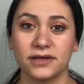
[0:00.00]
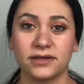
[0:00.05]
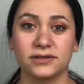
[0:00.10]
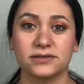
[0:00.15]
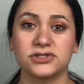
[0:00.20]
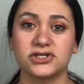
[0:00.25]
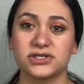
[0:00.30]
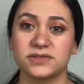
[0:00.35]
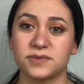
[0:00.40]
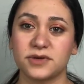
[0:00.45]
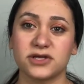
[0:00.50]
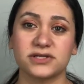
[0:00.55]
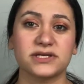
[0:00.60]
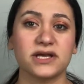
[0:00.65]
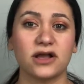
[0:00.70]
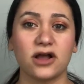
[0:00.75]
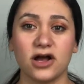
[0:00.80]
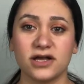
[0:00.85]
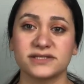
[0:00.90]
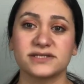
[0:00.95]
just because I
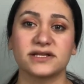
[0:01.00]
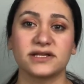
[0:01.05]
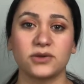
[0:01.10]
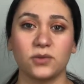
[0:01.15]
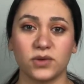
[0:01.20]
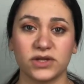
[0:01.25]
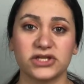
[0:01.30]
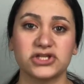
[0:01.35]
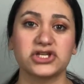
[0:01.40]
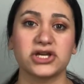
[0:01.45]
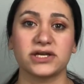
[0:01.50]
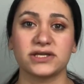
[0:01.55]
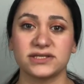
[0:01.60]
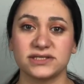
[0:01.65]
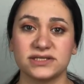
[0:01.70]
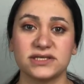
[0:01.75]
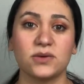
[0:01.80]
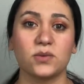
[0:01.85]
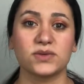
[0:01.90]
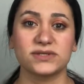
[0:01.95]
constantly want to check to
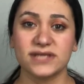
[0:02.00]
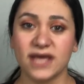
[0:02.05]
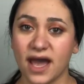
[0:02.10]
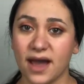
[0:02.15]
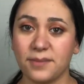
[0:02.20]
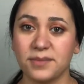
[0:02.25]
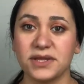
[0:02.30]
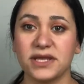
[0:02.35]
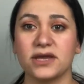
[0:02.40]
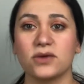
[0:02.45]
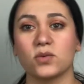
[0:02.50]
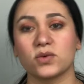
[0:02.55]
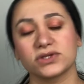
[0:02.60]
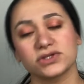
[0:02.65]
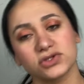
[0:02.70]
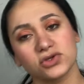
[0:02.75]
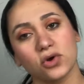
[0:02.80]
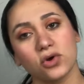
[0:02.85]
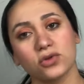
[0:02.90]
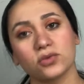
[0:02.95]
see what's happening, what
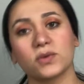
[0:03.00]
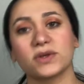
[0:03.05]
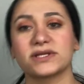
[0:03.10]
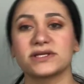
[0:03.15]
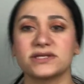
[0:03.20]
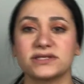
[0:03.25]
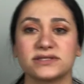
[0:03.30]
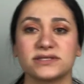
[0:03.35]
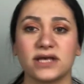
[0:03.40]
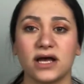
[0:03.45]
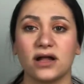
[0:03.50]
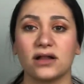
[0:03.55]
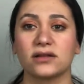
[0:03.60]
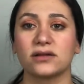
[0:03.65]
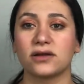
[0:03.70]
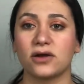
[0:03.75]
sold, what didn't sell,